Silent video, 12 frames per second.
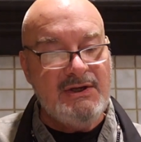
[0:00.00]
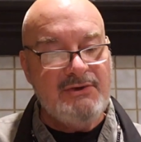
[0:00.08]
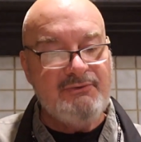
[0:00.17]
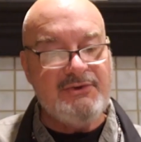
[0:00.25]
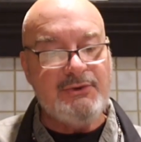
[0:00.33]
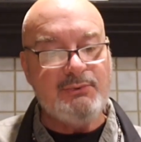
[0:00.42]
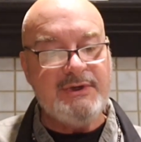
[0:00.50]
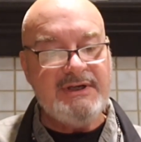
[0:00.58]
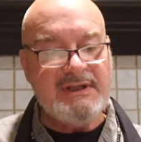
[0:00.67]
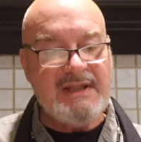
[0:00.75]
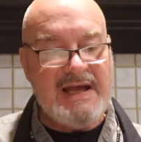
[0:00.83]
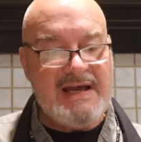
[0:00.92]
For the
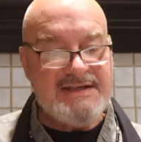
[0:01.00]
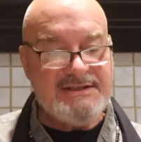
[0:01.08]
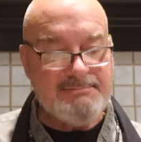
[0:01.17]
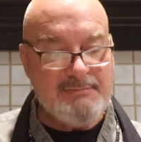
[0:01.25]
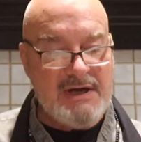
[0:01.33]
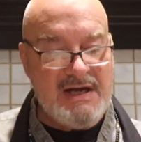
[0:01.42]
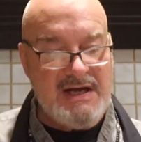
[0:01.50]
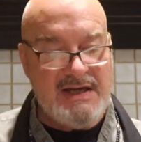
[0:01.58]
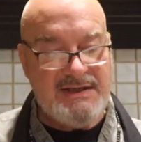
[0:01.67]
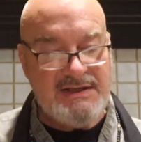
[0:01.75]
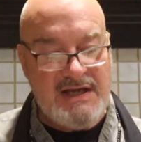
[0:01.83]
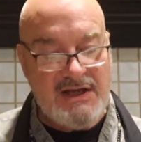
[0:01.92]
realized
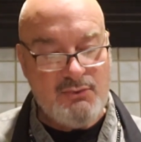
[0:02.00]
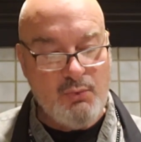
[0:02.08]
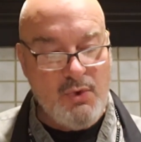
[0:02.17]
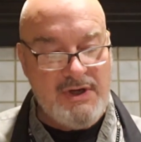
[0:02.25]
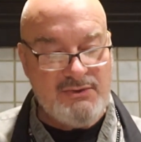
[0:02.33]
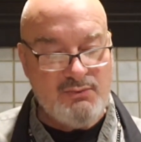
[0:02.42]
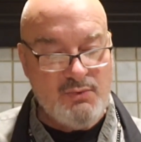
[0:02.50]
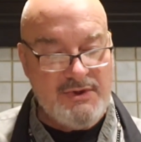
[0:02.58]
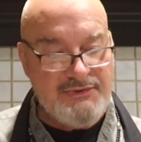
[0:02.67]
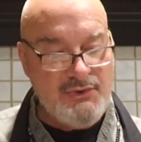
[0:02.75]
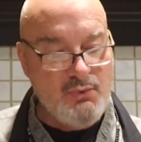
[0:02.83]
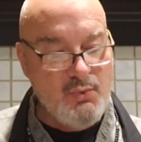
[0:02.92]
mind, at one
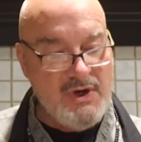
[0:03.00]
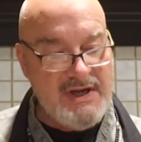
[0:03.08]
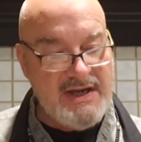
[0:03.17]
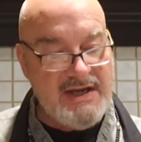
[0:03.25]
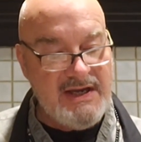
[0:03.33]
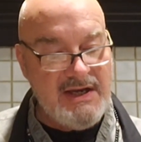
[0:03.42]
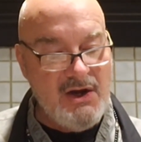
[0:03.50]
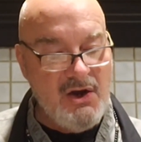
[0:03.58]
with the way,